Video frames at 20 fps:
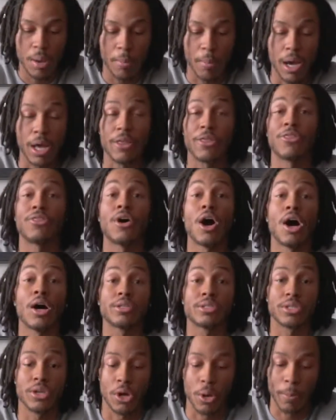My
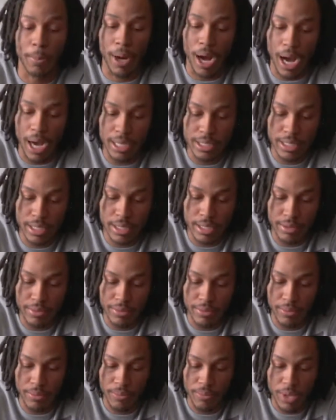thoughts are positive,
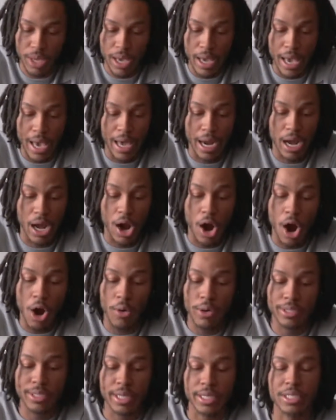and I
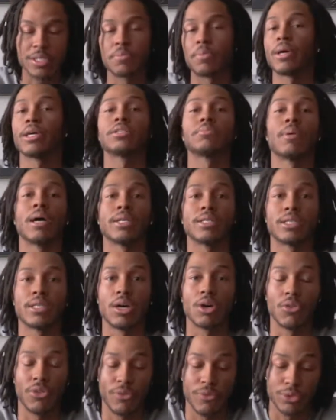always express
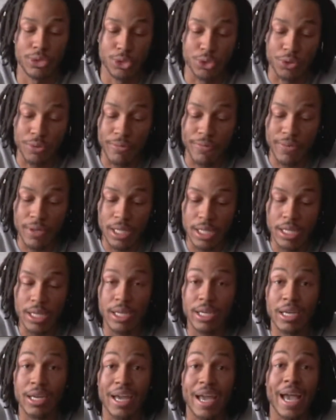myself
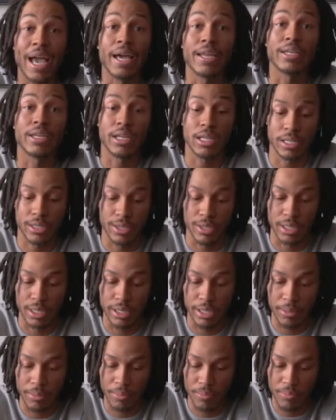truthfully and
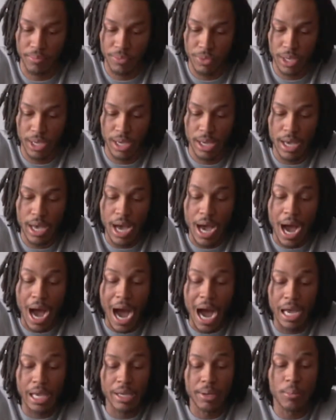clearly.
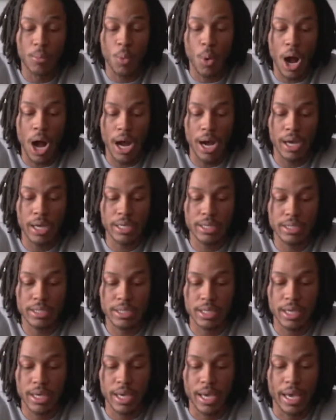I am
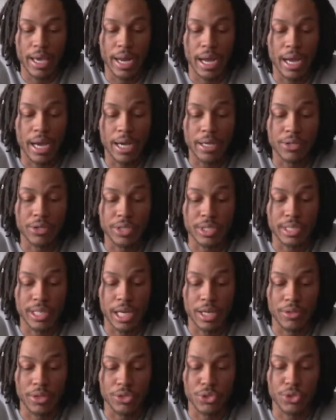wise, and I
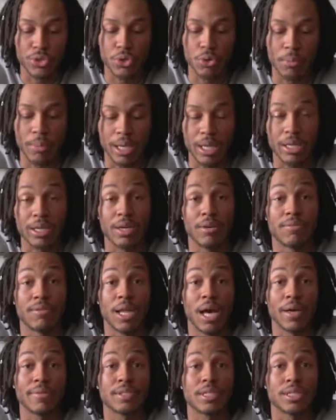understand the true meaning of
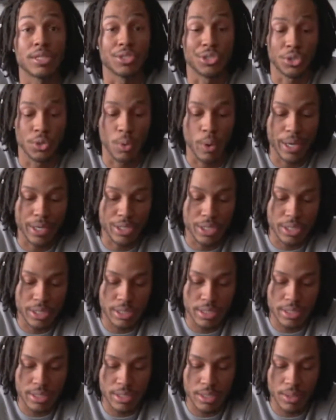life's
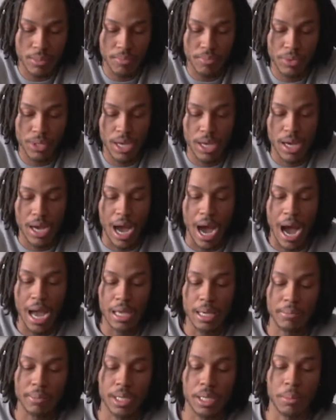situations. I
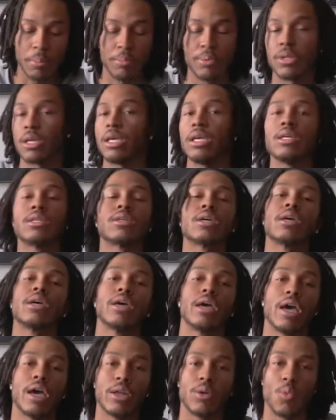am complete
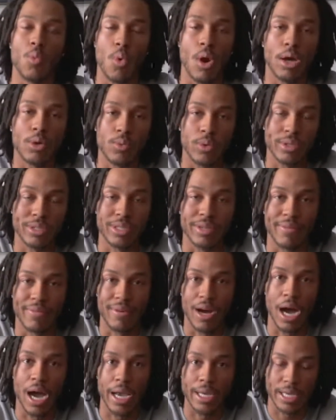and one with
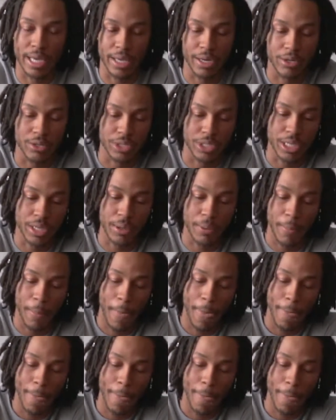divine energy.